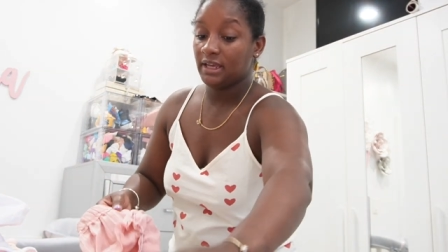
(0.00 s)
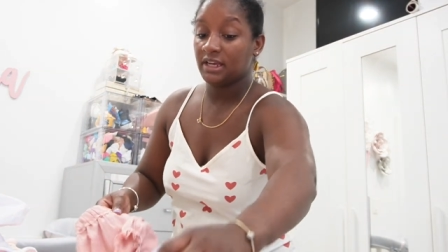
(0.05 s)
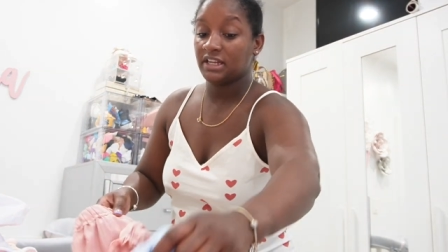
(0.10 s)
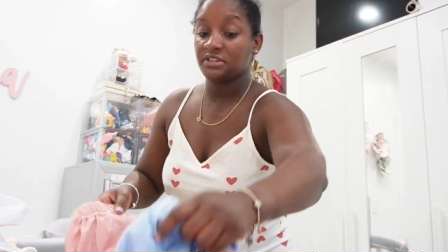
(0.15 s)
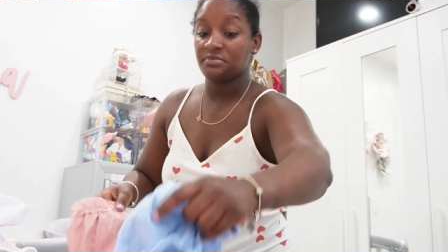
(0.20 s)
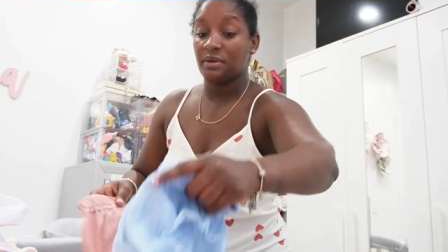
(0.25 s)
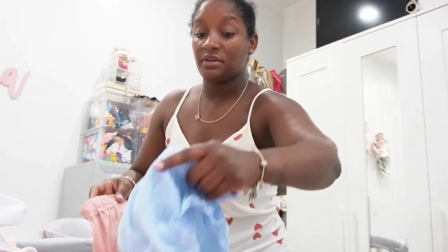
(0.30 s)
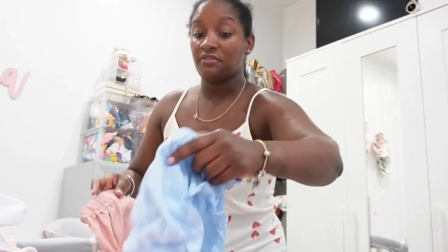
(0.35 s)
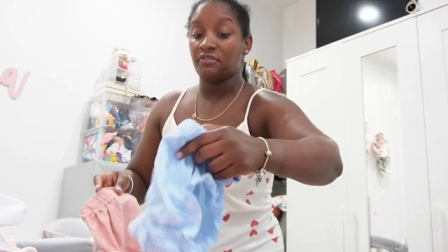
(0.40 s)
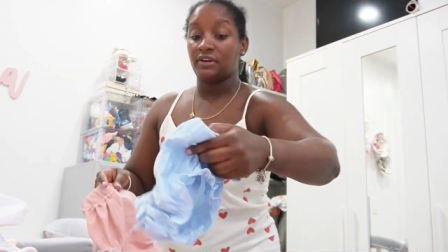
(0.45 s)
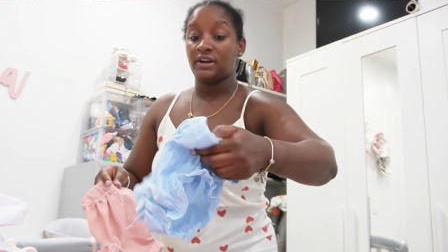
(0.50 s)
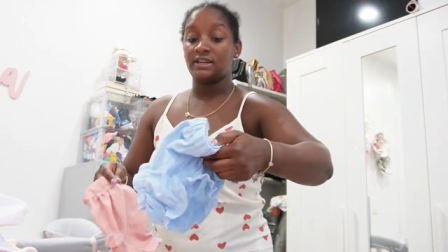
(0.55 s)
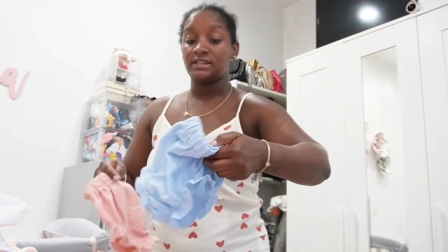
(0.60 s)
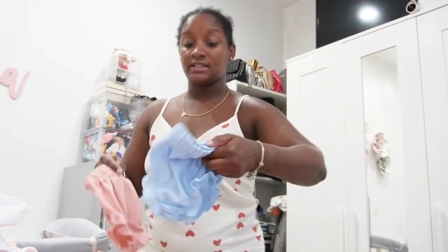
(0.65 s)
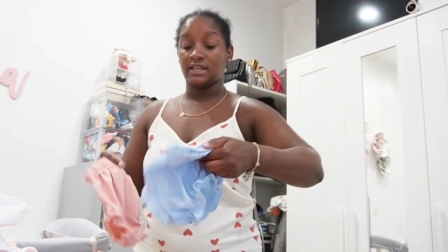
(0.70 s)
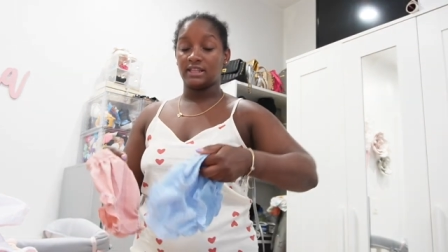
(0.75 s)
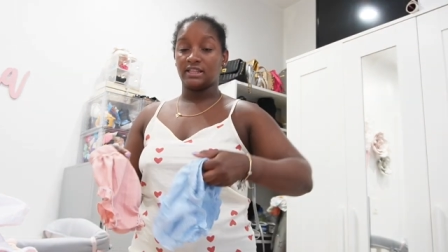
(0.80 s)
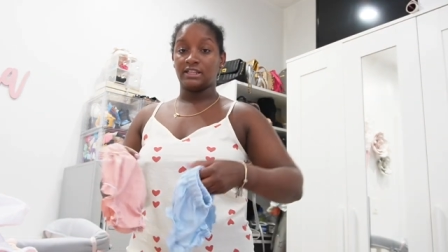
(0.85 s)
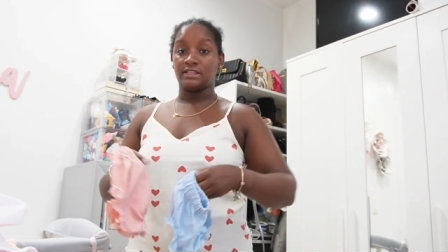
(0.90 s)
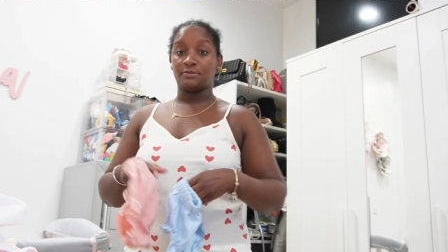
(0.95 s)
because my friends
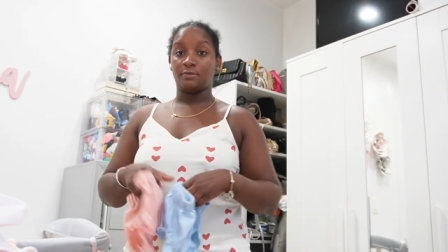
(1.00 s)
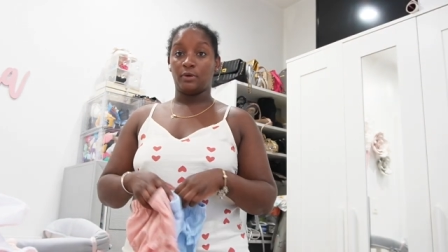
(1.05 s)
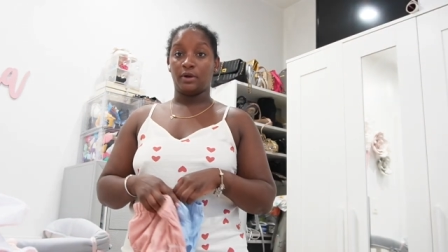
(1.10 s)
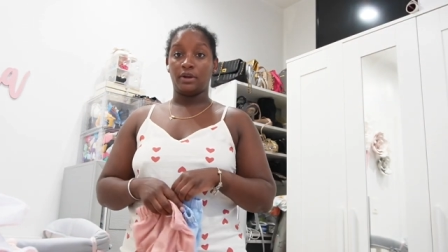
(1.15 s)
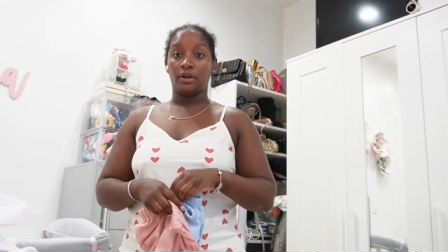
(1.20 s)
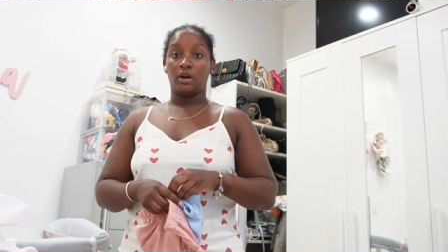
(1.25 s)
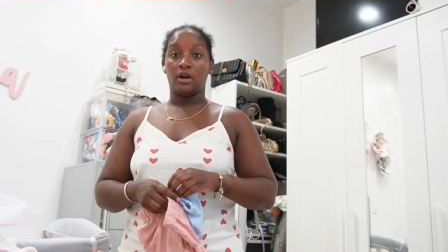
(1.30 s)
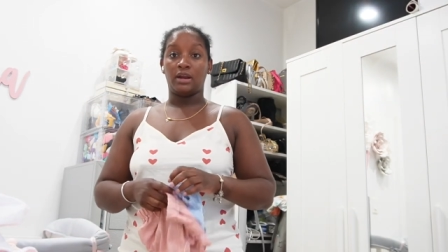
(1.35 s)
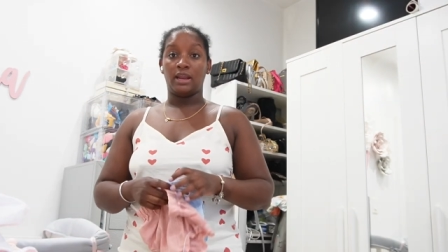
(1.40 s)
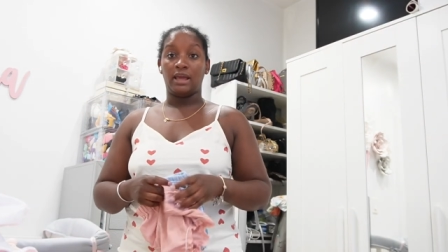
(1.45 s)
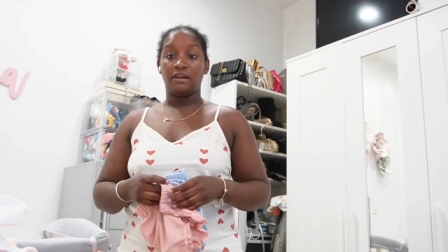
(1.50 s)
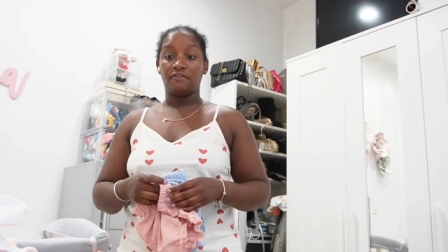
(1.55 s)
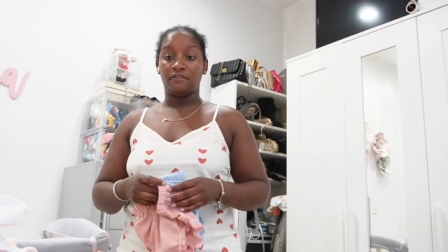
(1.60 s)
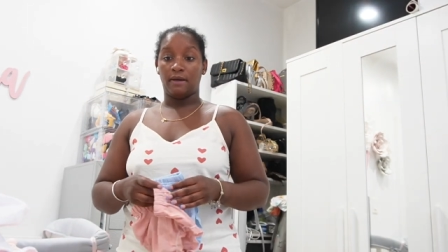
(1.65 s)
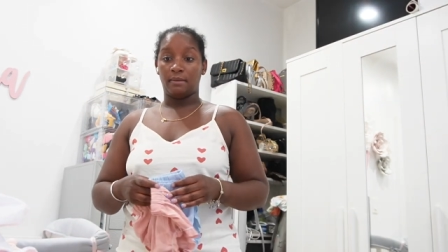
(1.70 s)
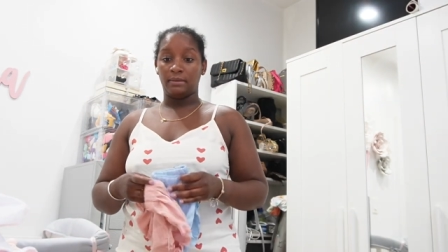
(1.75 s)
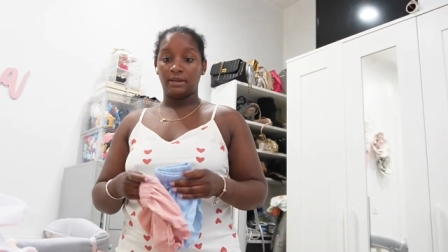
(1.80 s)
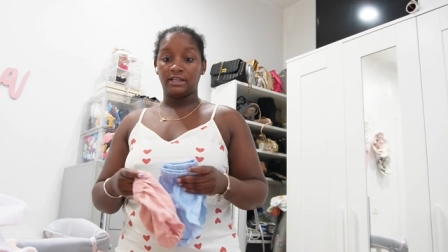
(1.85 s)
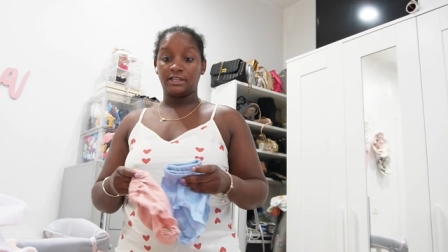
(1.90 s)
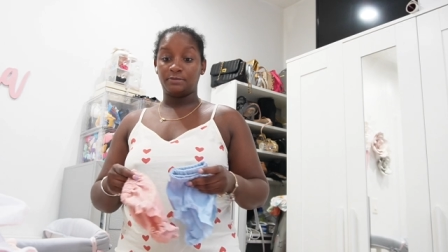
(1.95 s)
at this point are like
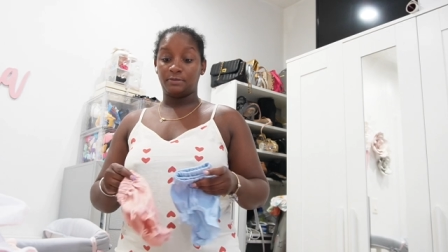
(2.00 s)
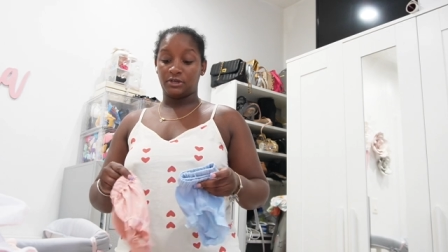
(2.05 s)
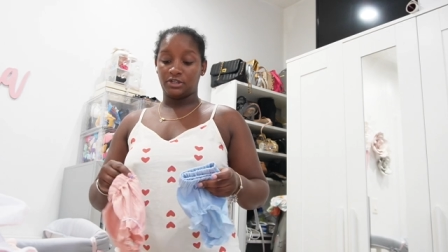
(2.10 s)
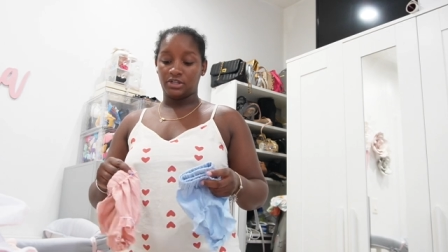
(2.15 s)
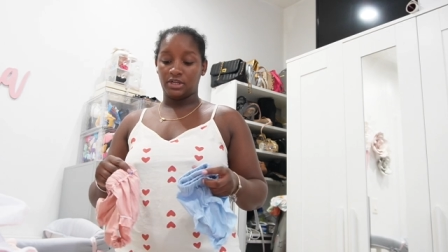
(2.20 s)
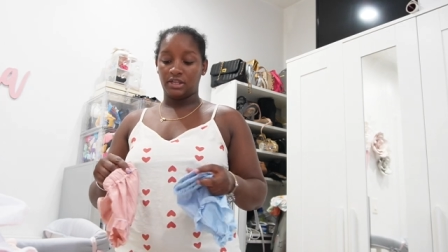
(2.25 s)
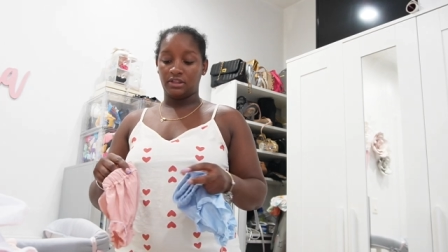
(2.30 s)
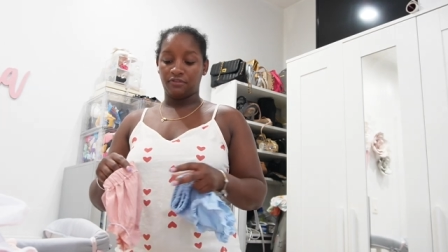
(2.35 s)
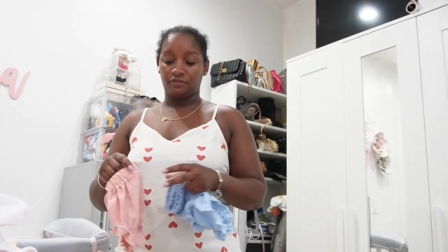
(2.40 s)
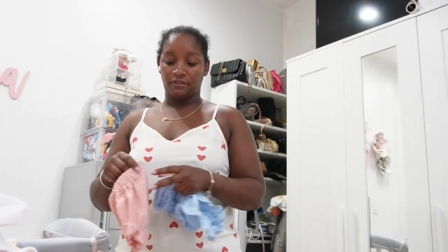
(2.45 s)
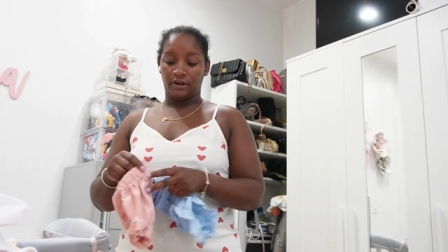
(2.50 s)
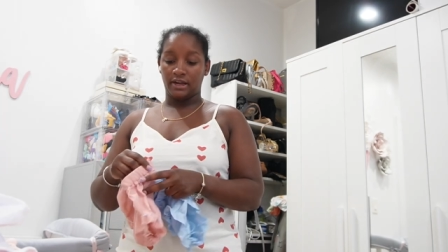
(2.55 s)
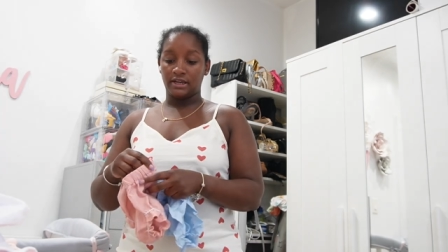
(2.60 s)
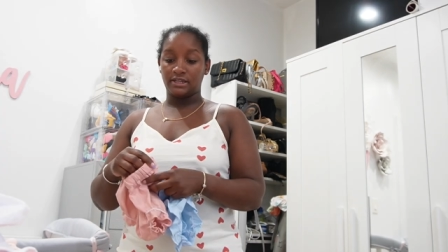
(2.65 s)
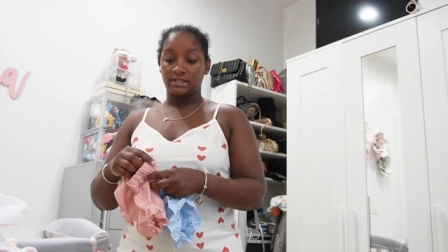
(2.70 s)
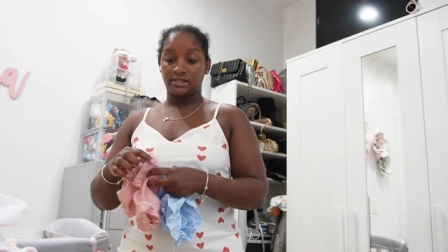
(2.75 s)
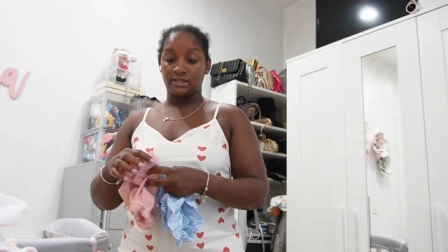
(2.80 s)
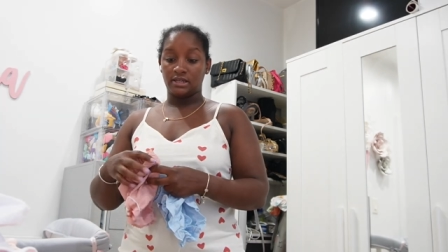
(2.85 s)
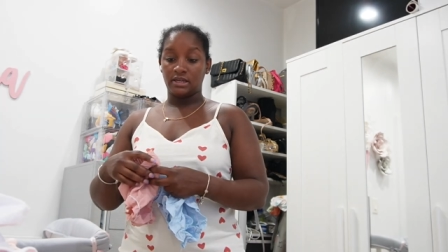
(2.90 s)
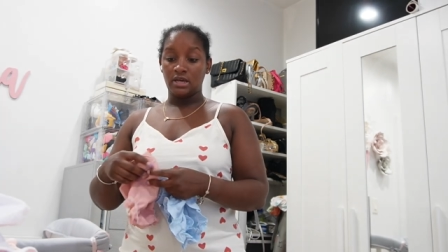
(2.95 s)
family, especially the
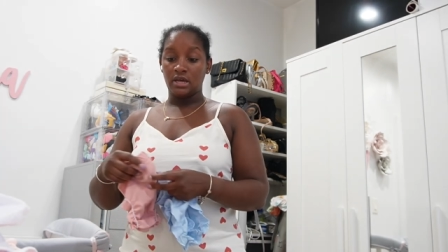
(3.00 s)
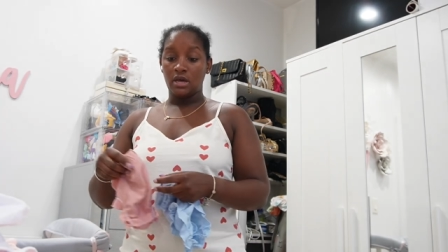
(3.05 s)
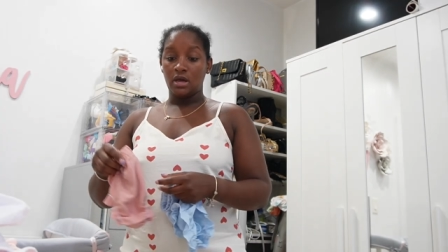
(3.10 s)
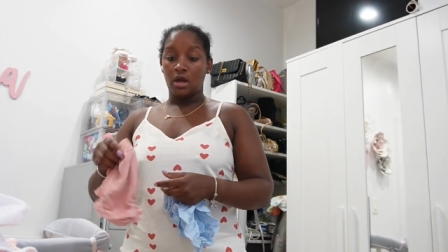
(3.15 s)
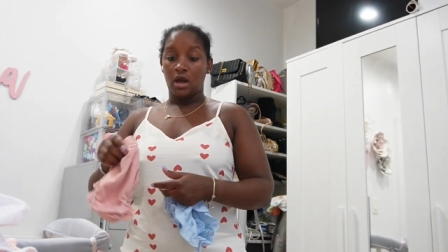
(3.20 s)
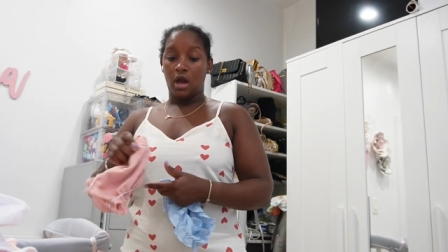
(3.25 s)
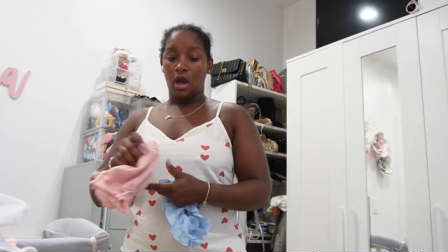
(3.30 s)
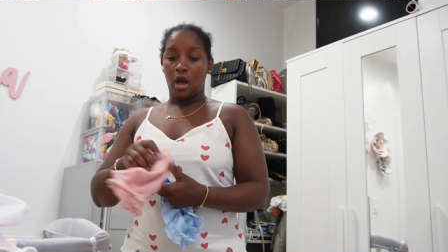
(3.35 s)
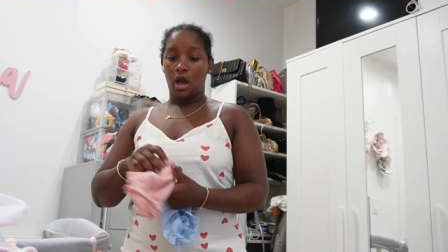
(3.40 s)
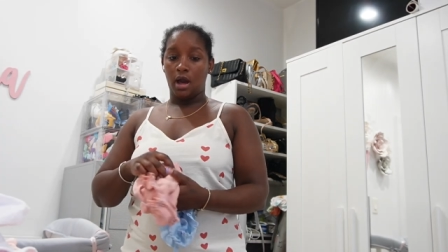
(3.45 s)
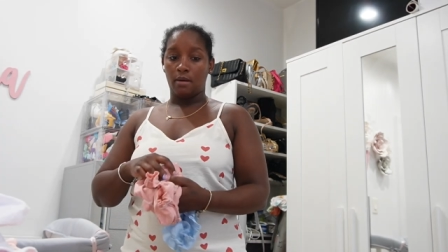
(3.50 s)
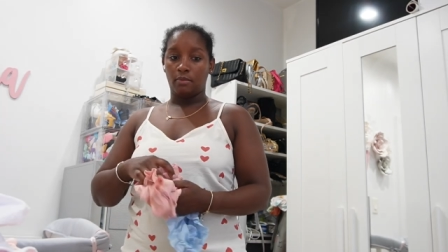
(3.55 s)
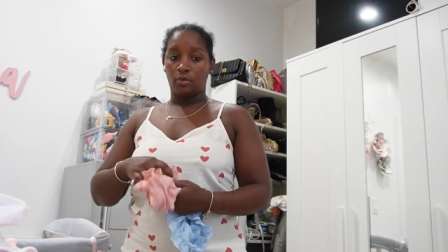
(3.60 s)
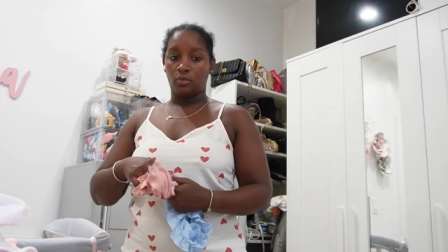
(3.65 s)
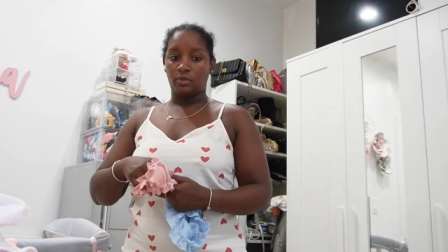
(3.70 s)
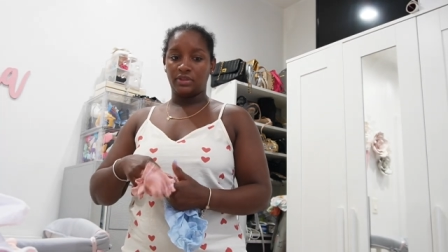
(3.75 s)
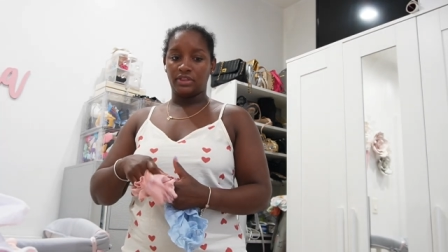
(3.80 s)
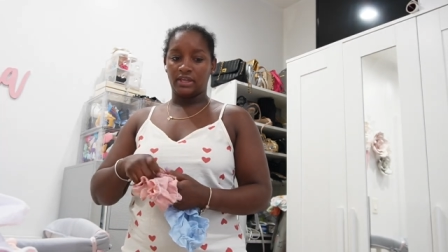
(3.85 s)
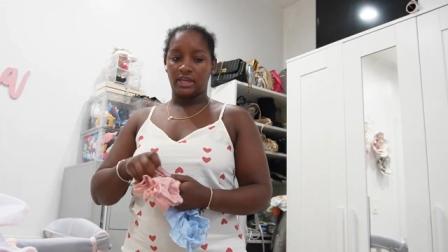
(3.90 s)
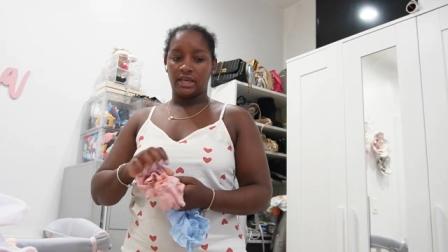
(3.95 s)
friends
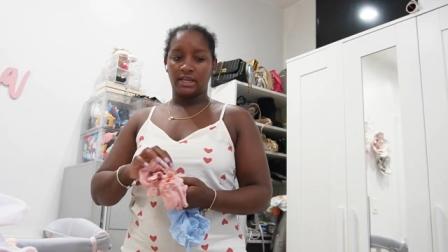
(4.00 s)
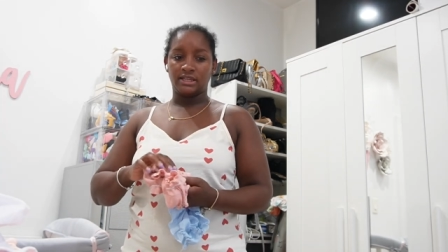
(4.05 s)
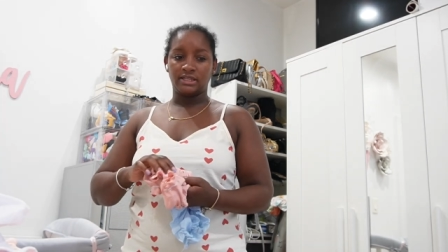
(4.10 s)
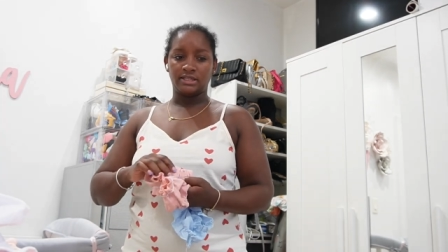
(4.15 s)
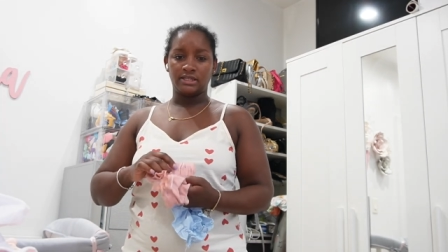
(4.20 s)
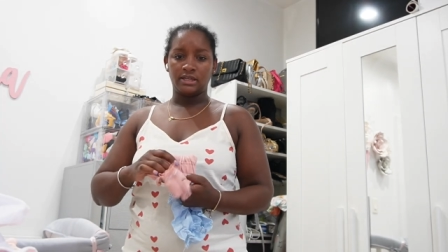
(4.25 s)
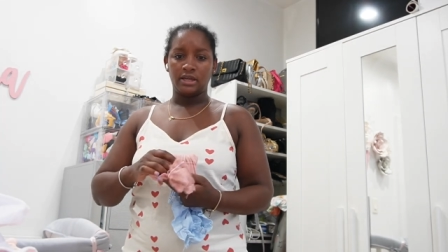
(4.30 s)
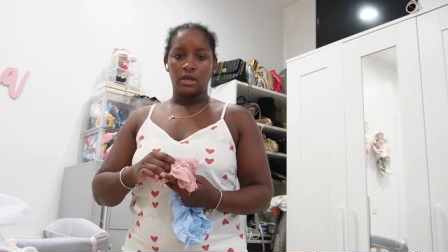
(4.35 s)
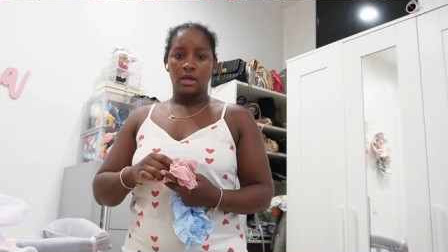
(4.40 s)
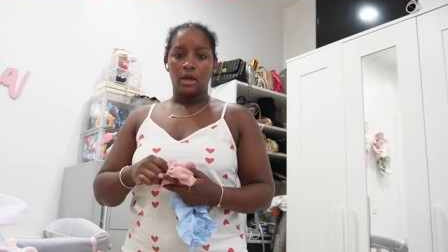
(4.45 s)
with kids,